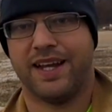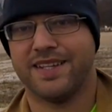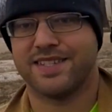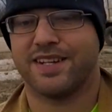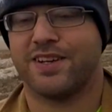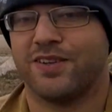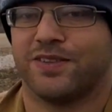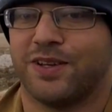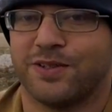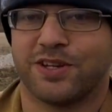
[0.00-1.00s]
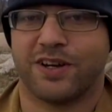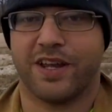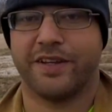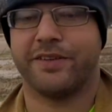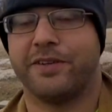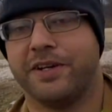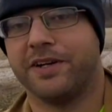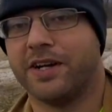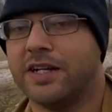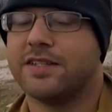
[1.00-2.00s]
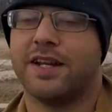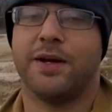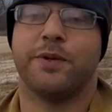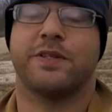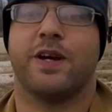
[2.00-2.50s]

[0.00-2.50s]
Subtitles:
guys, Nick Alt, the Ozark Angler here. Today I want